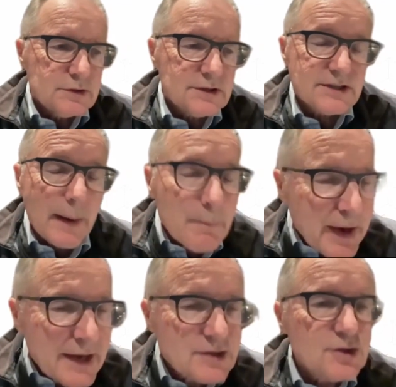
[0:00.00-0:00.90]
some
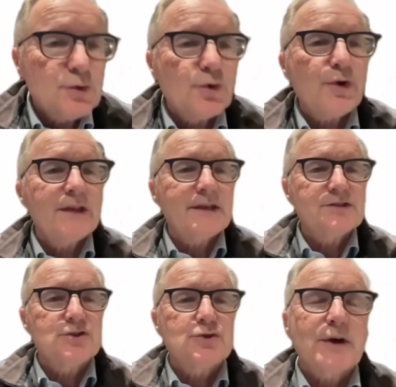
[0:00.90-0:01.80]
patients, you'll create that
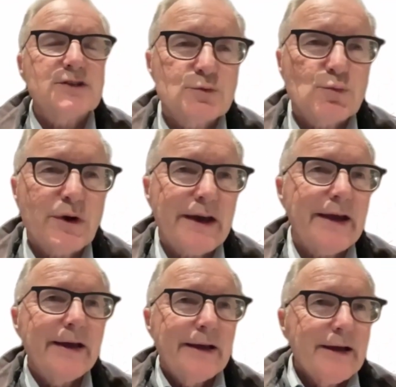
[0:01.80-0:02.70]
situation
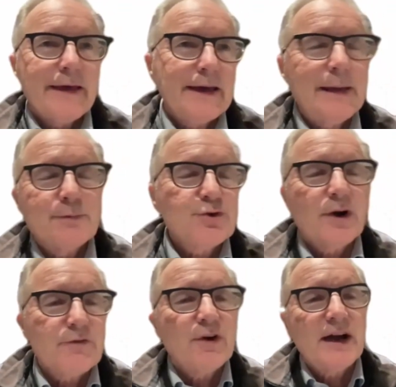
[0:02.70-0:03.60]
where they keep
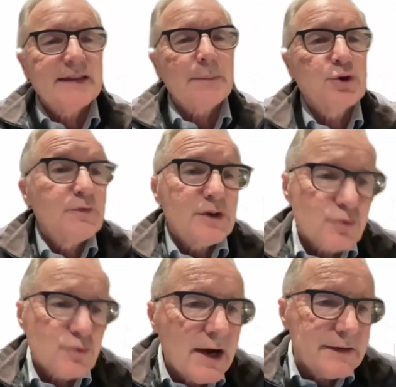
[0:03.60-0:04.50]
trying to find that perfect
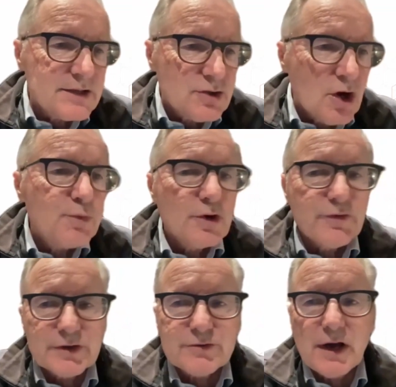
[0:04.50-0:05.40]
drug and there's no
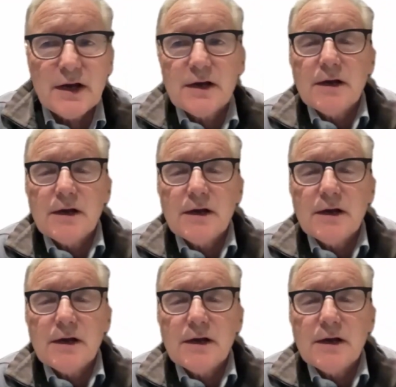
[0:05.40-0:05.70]
perfect drug.